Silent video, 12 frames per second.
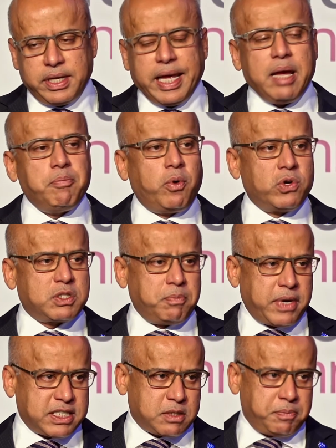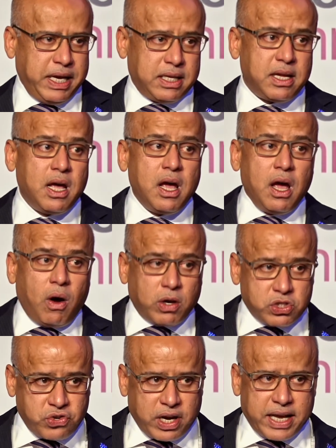Imports must meet
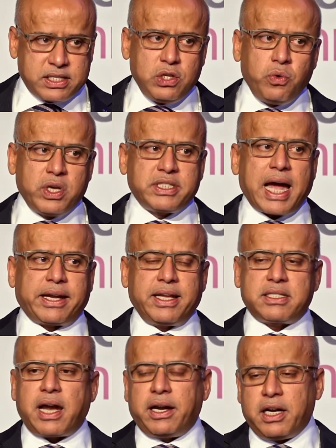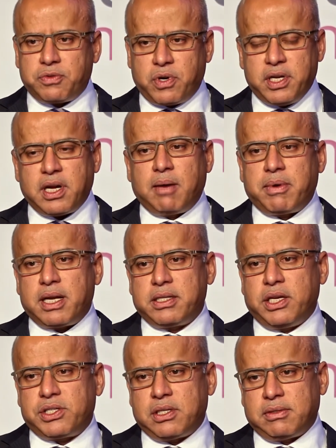Australia's new exacting standards for
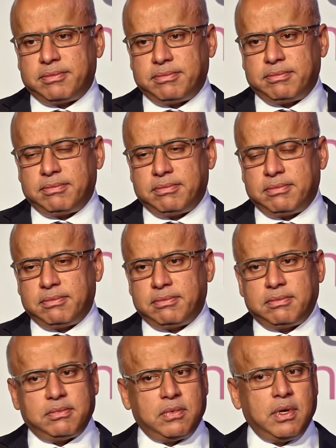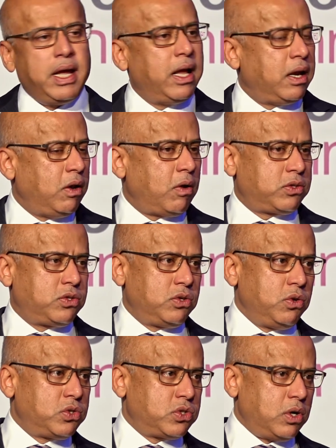decarbonisation. Not to
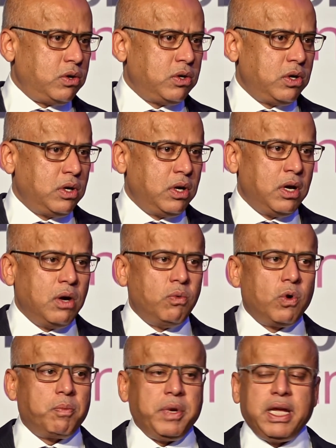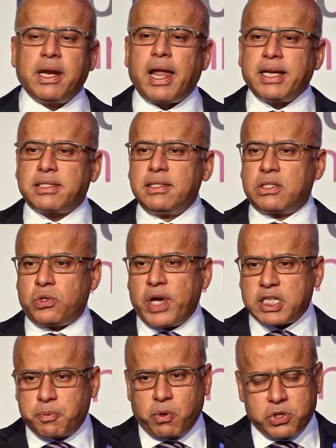do so would mean a license to
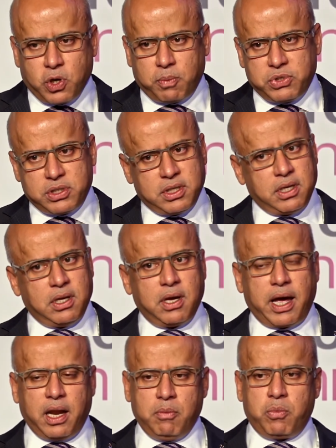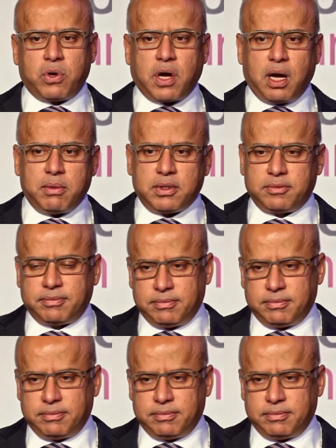export jobs and import carbon.